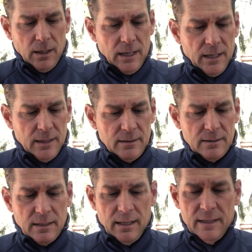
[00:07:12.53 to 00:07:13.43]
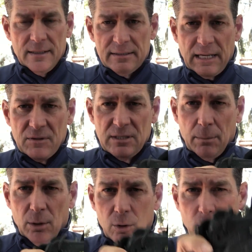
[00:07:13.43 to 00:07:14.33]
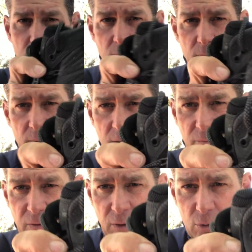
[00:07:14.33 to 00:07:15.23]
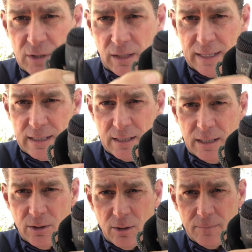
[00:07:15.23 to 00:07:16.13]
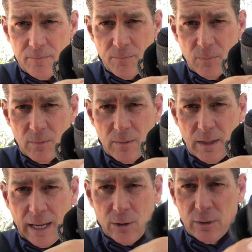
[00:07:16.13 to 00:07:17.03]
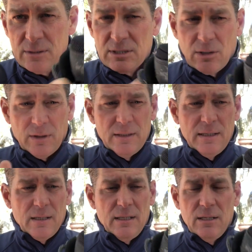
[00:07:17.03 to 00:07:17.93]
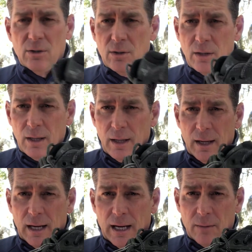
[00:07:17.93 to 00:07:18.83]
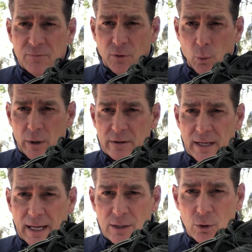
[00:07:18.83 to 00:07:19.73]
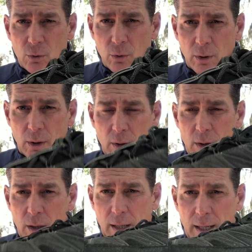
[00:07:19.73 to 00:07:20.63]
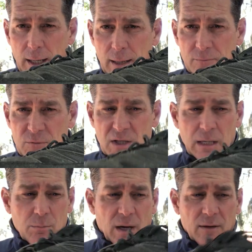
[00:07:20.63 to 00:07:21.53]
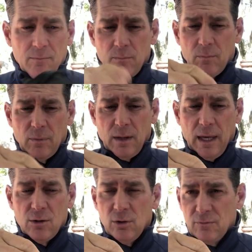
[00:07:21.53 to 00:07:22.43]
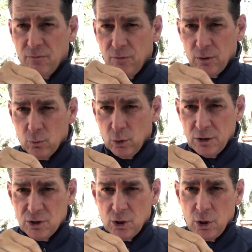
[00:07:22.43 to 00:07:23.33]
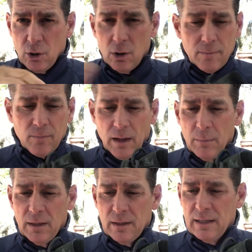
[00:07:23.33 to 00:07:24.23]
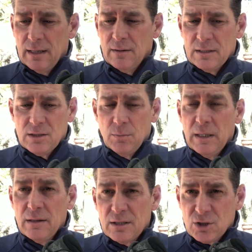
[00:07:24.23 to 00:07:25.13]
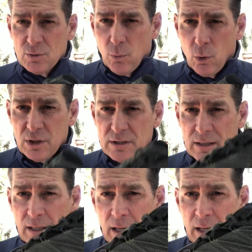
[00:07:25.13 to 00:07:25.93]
And it does have the double loop for those that like it here. I don't necessarily need it here for the work that I do to keep my ankle and foot really secure. I mean, again, to me, this is more just